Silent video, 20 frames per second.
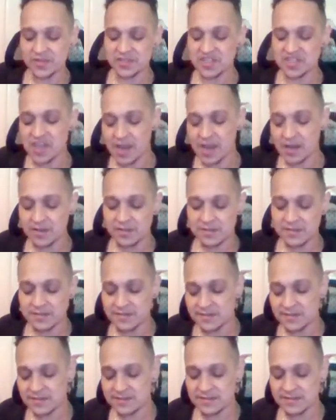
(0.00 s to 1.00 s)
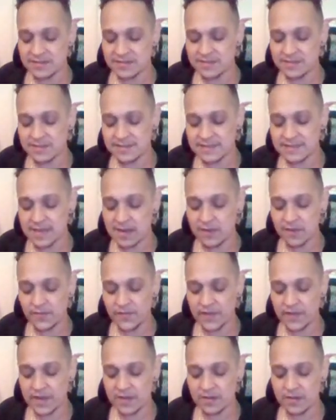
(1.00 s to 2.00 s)
or a child style
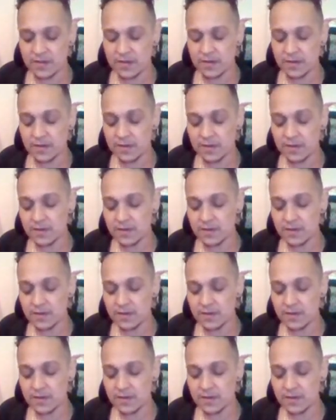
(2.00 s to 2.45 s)
figure